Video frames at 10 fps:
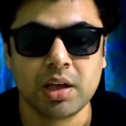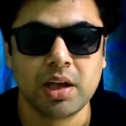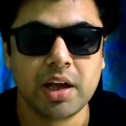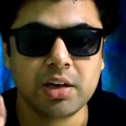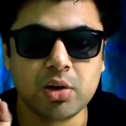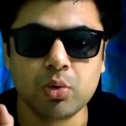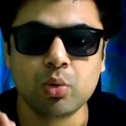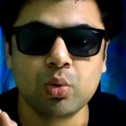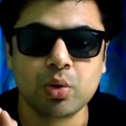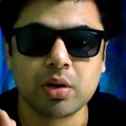And
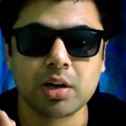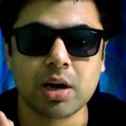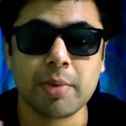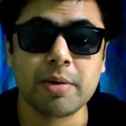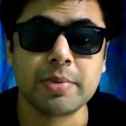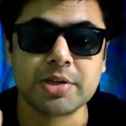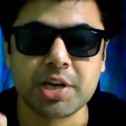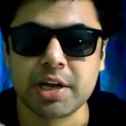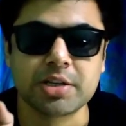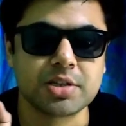you commit
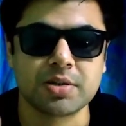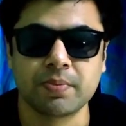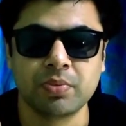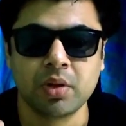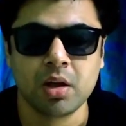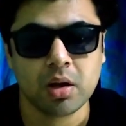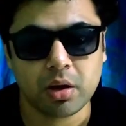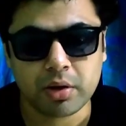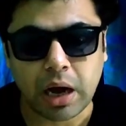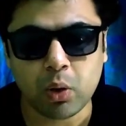mistakes.
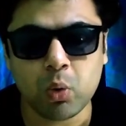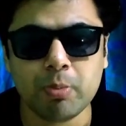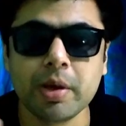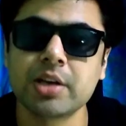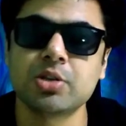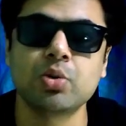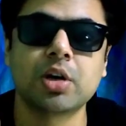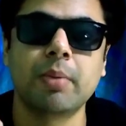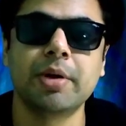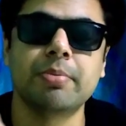Rahu makes you
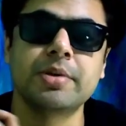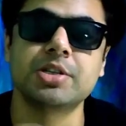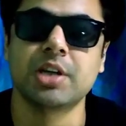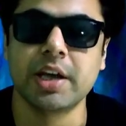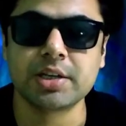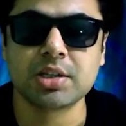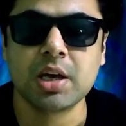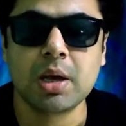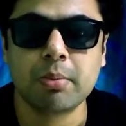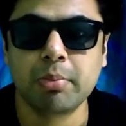commit mistakes
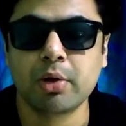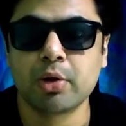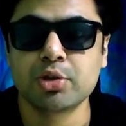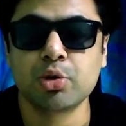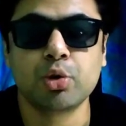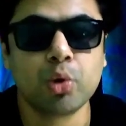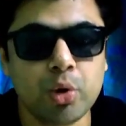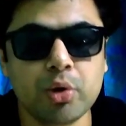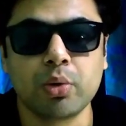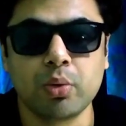because you
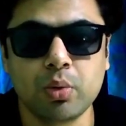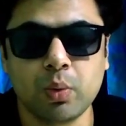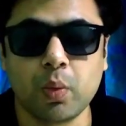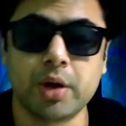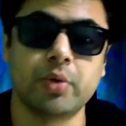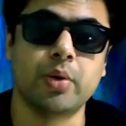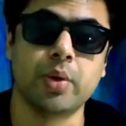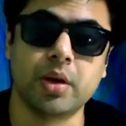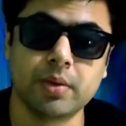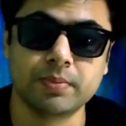don't know what you are doing.